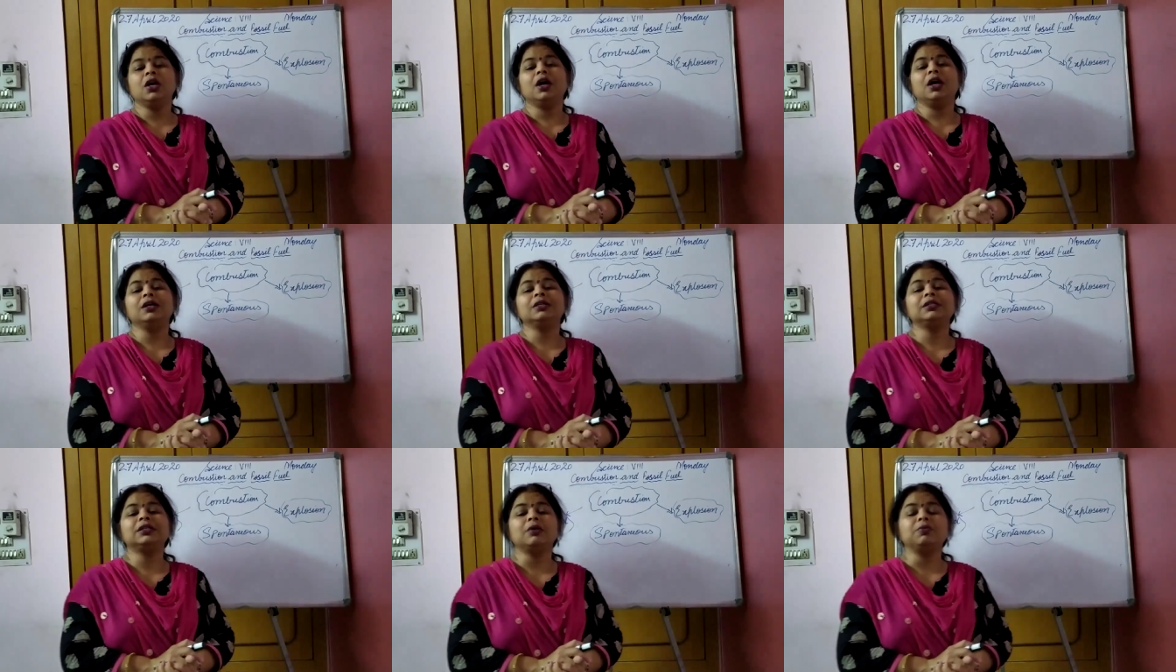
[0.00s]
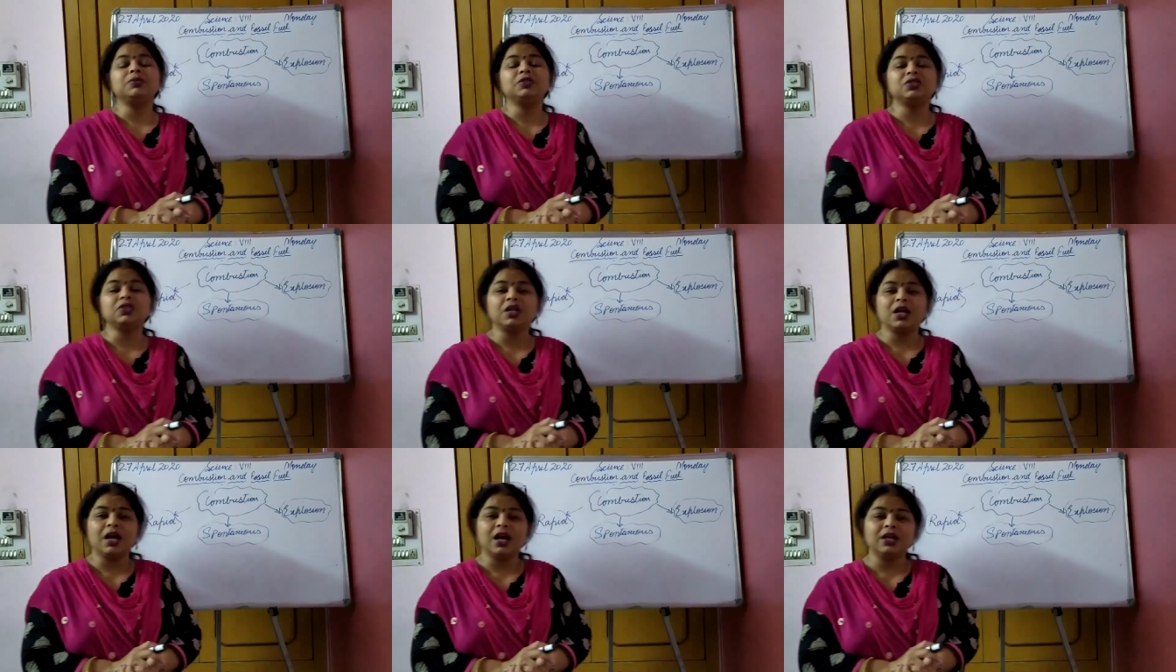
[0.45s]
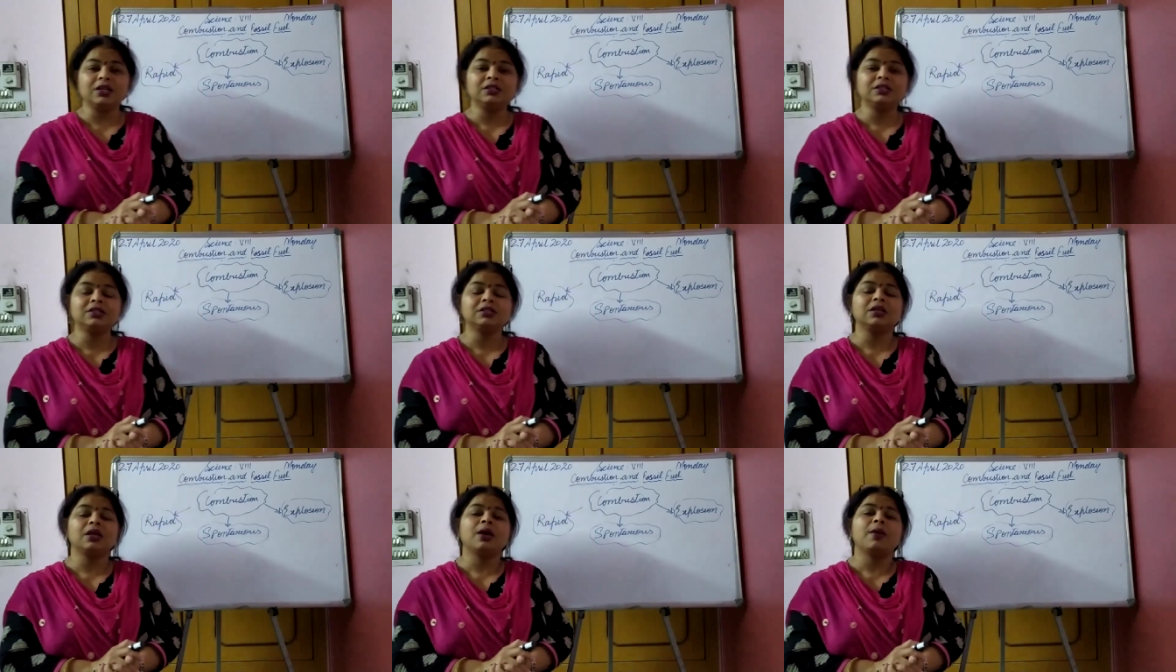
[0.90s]
a
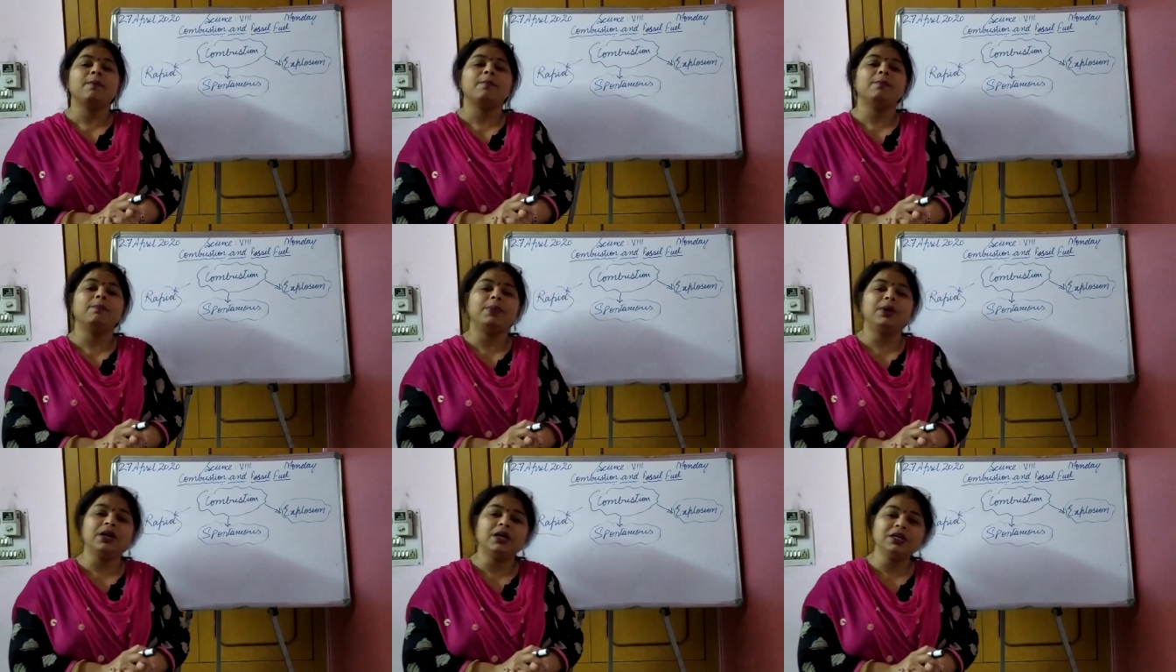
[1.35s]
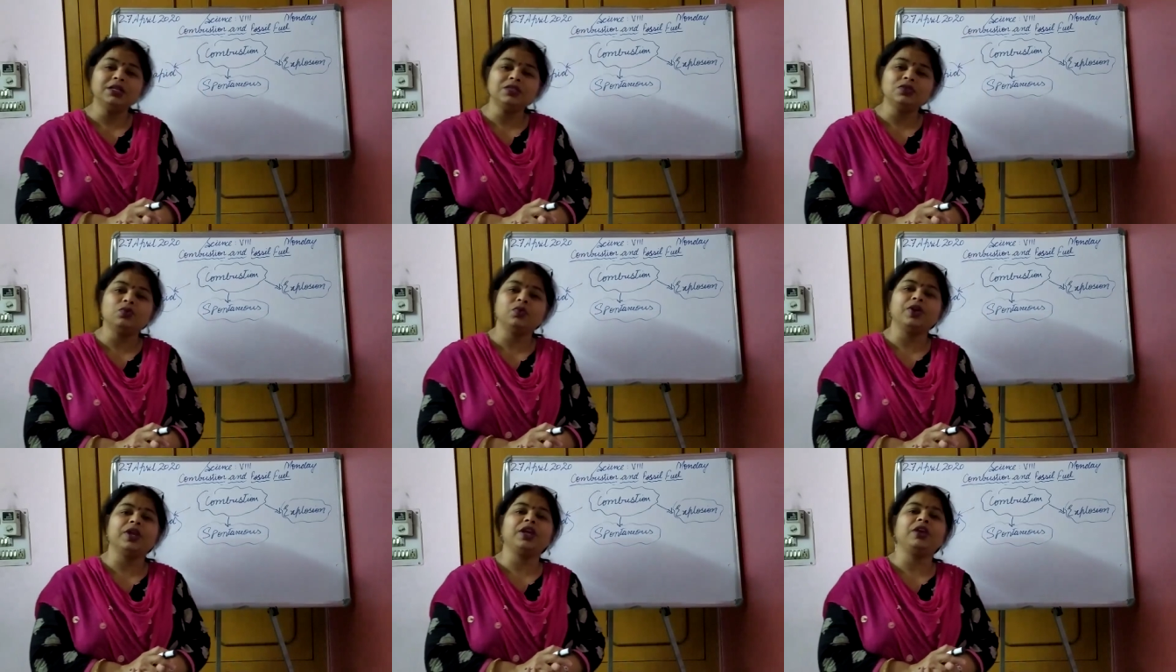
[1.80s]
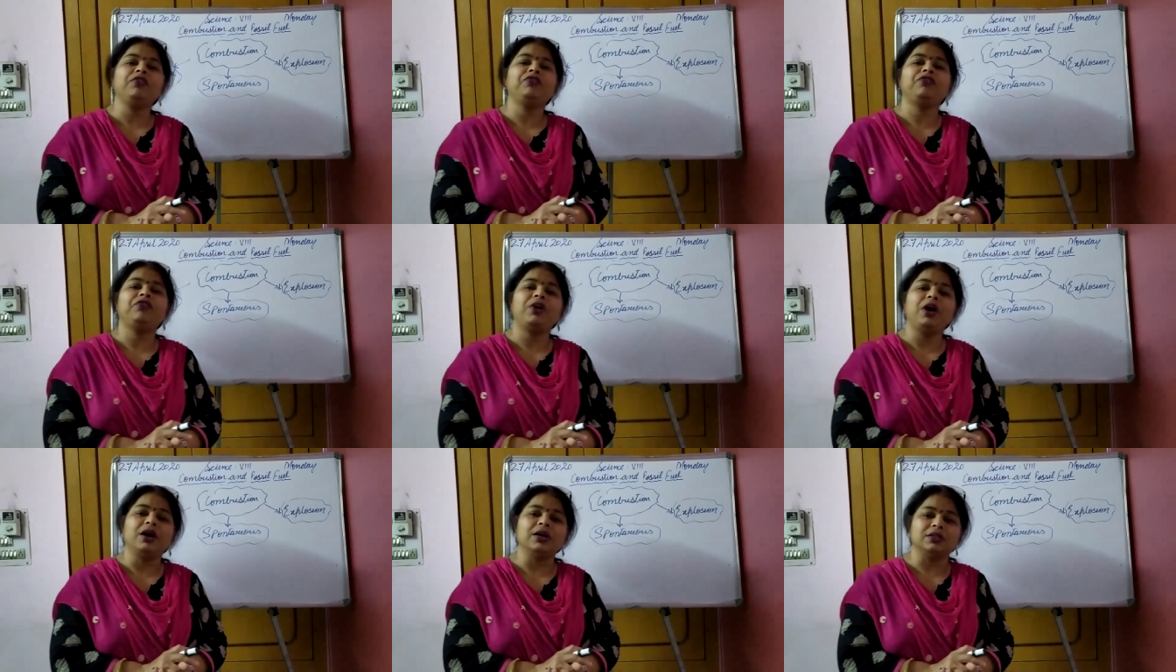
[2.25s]
substance burns very
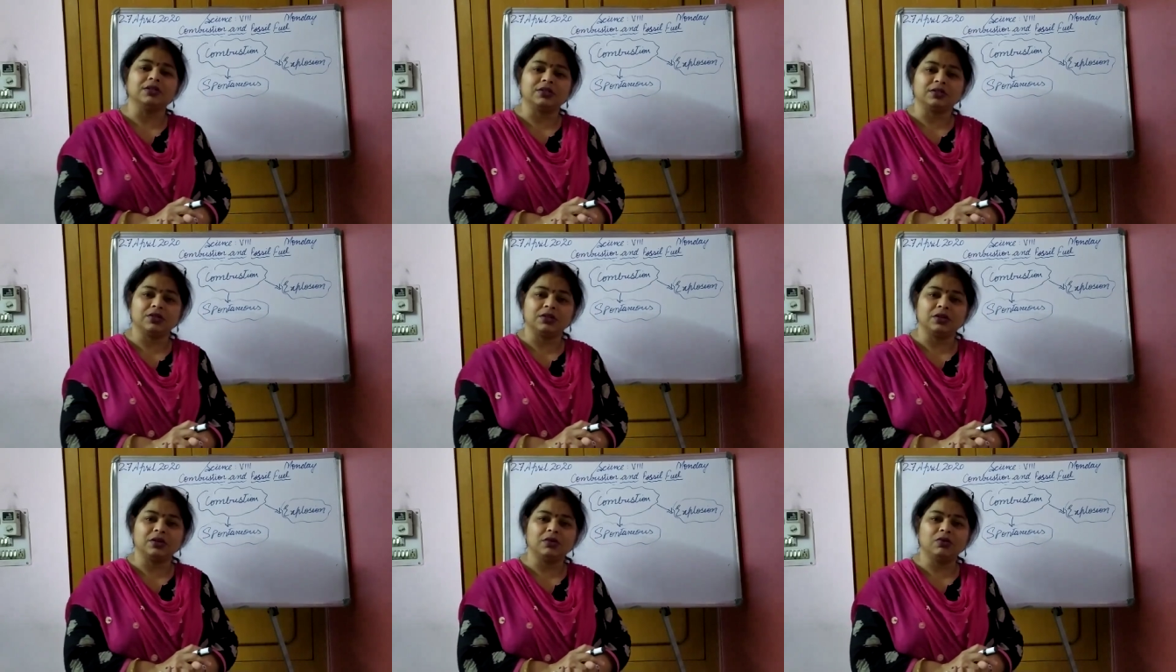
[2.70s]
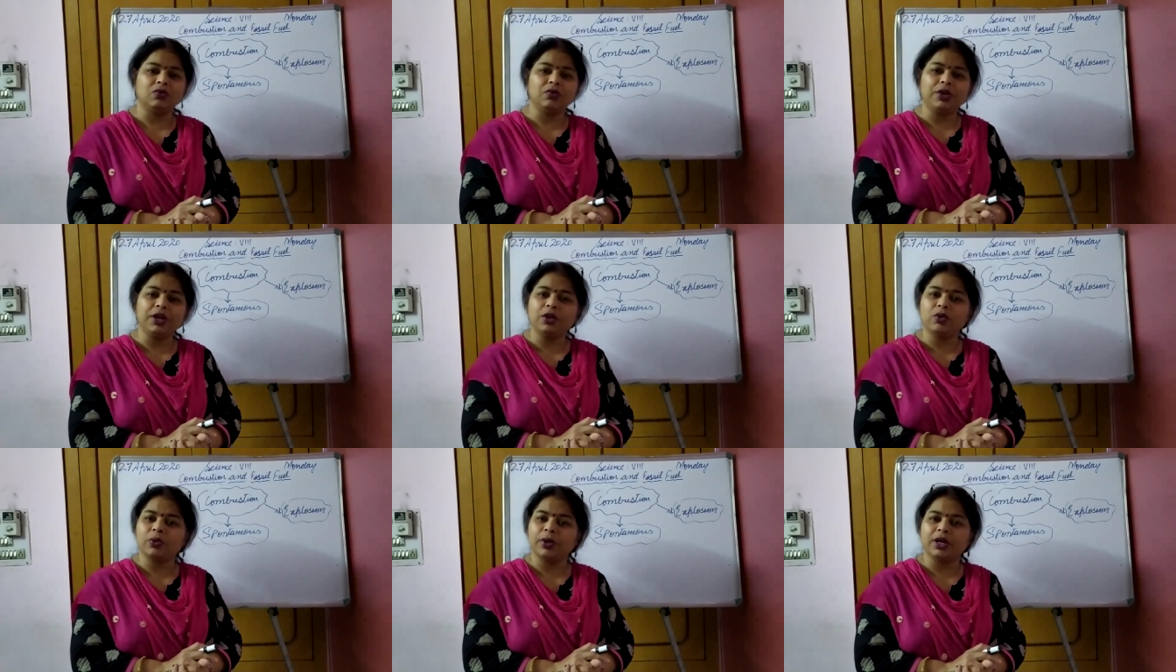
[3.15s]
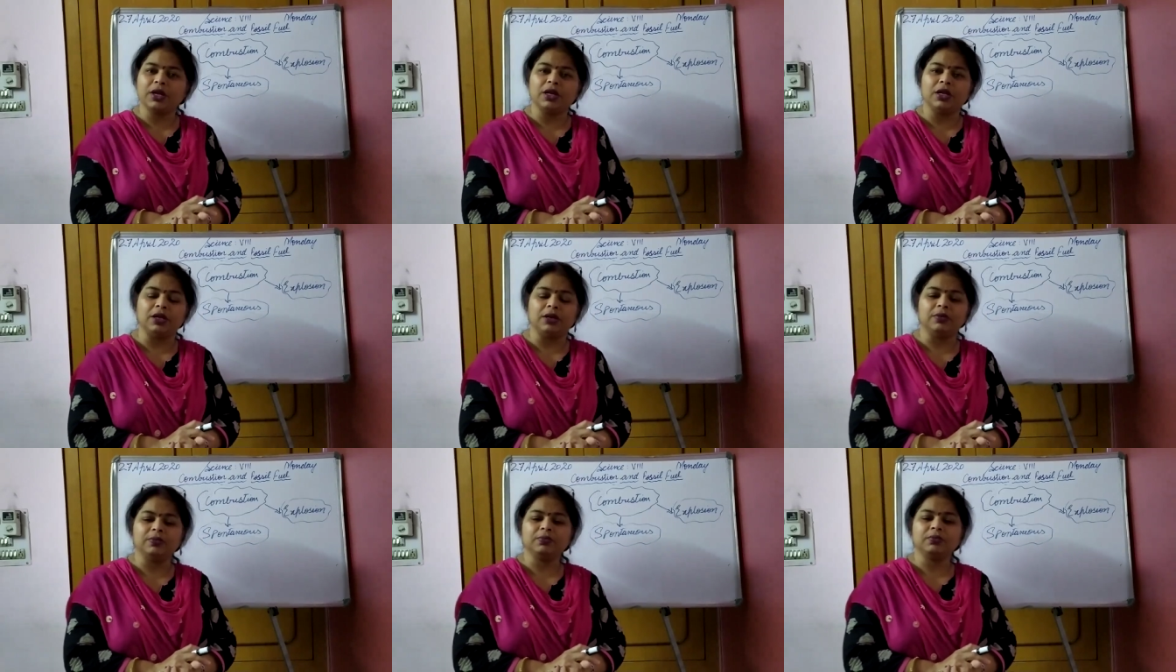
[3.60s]
fast, very quickly,